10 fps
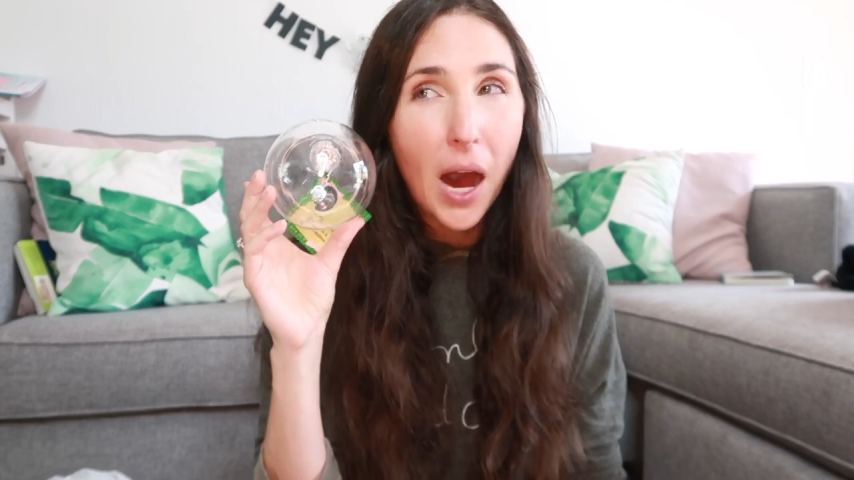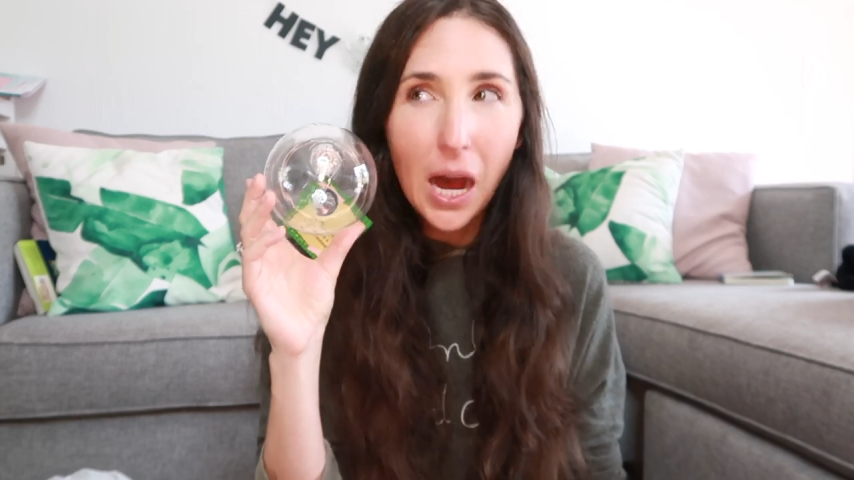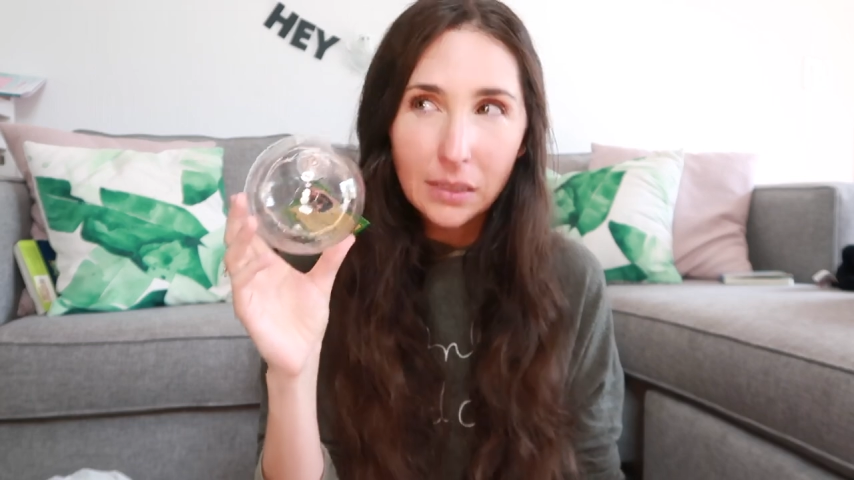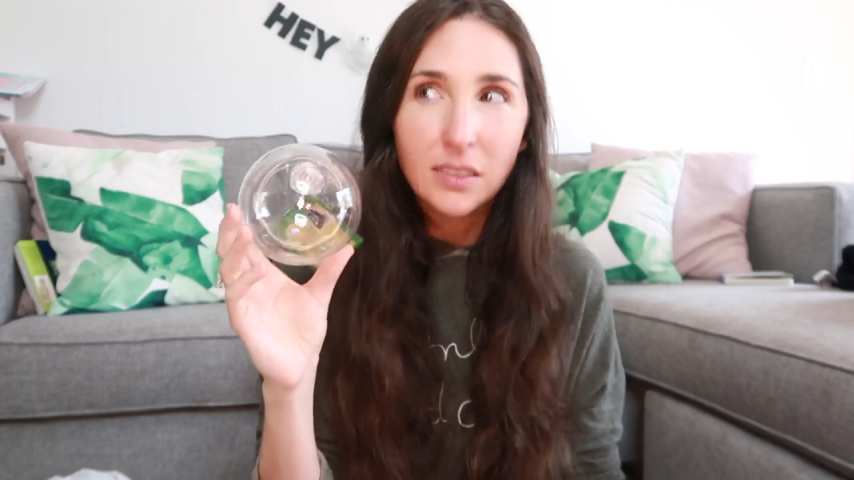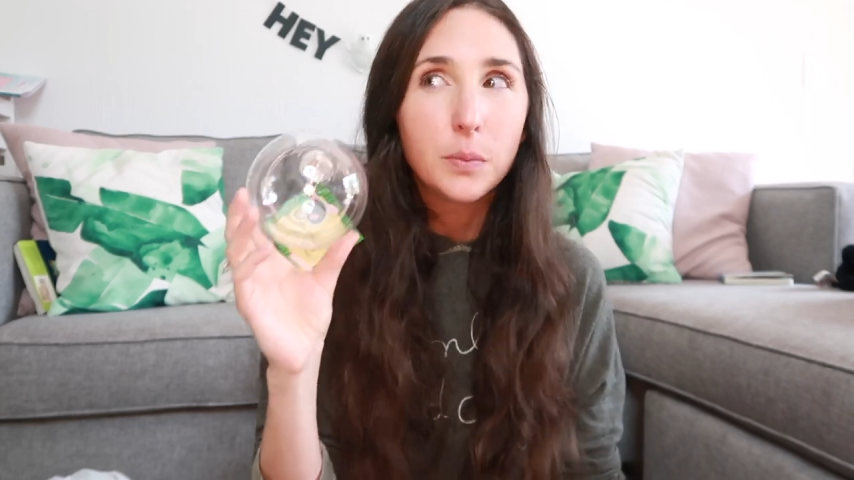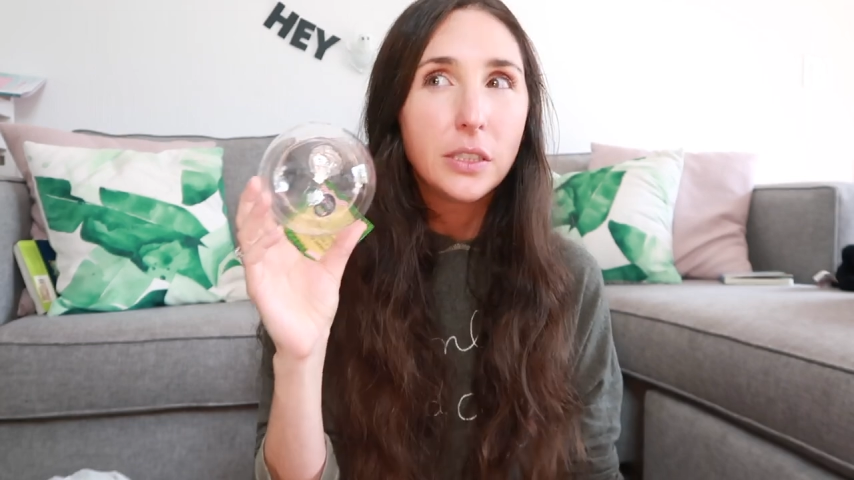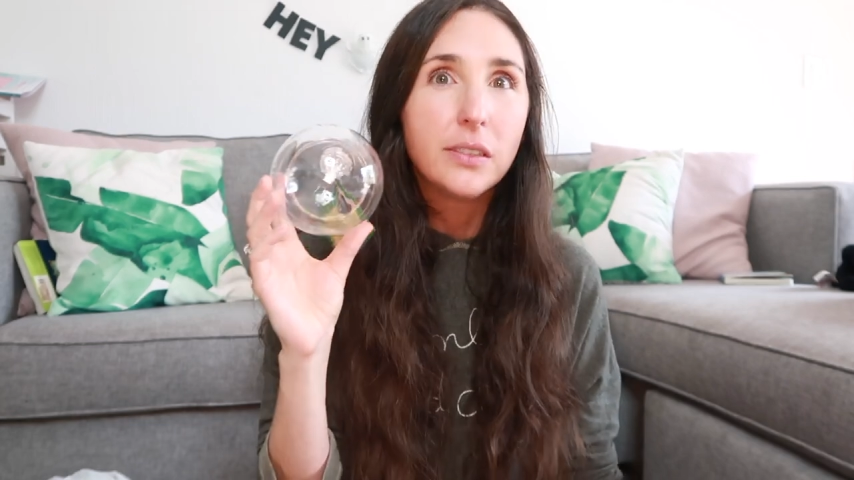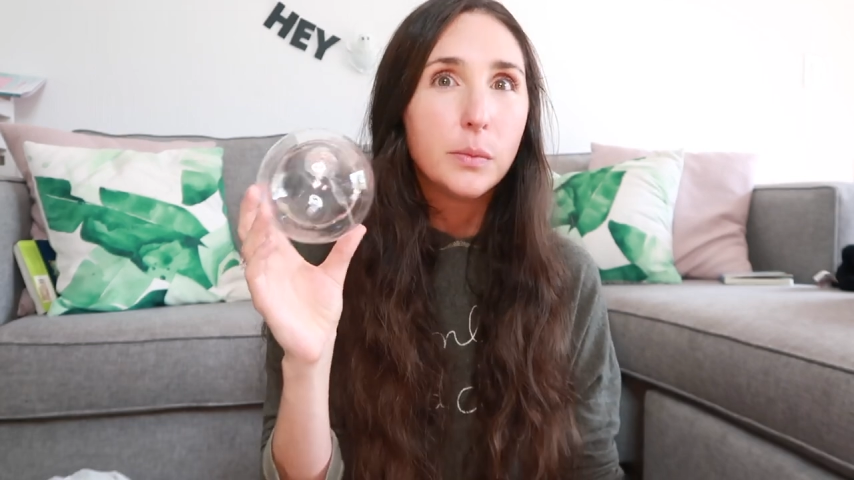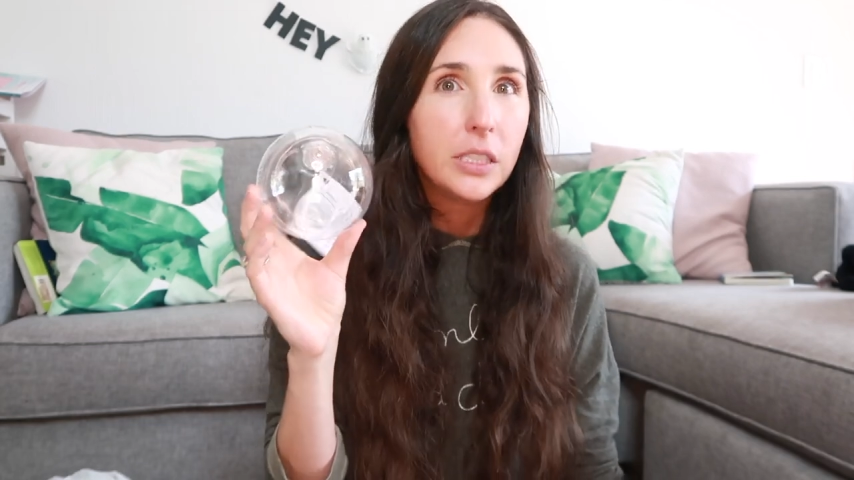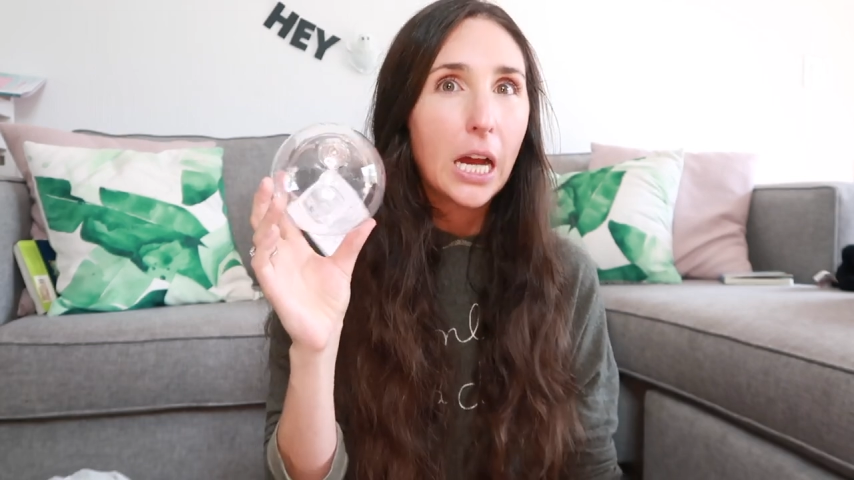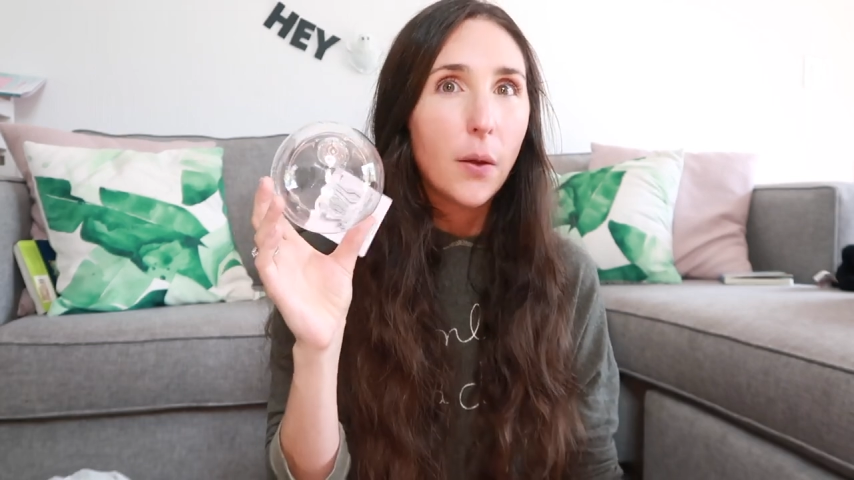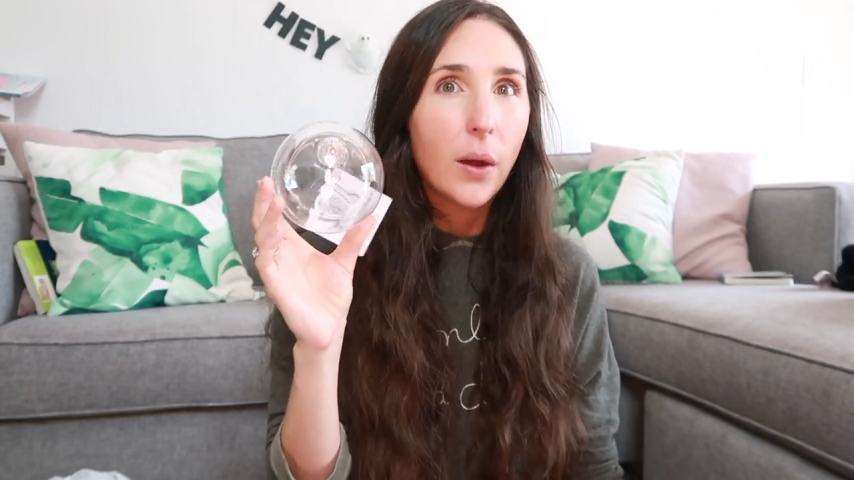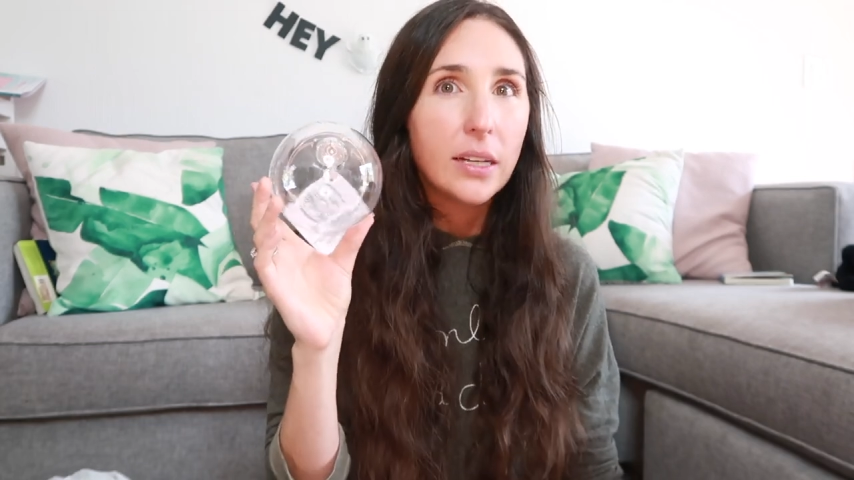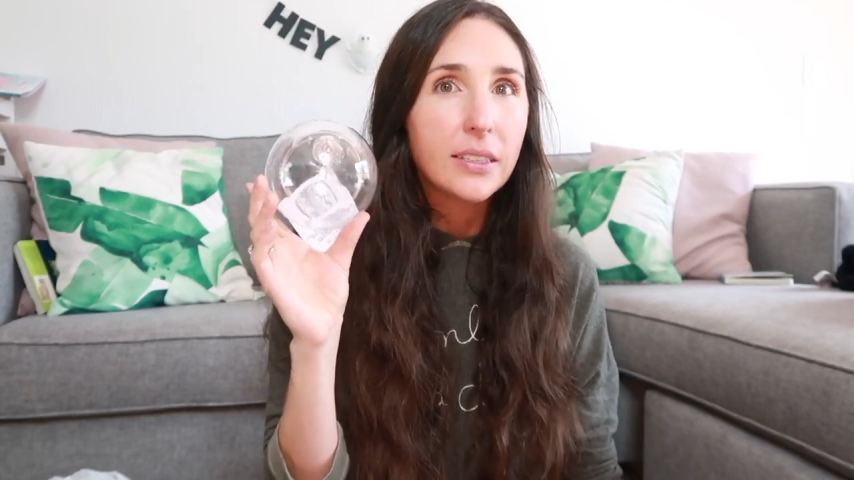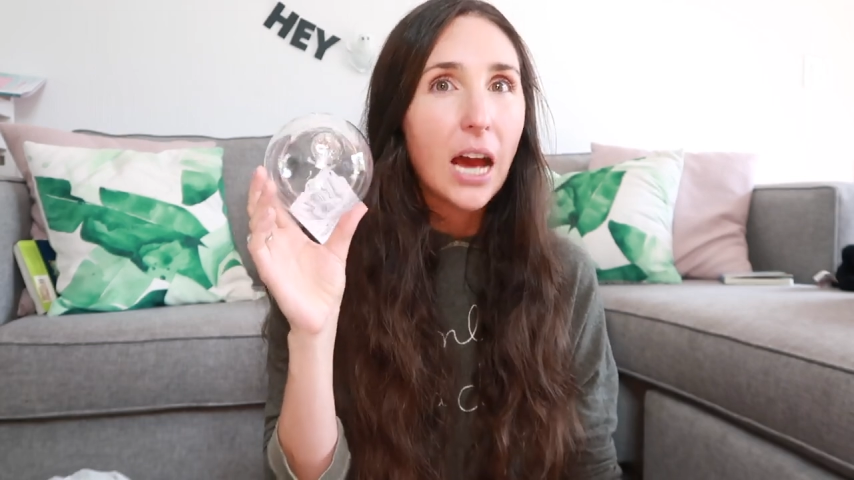possibly some DIYs.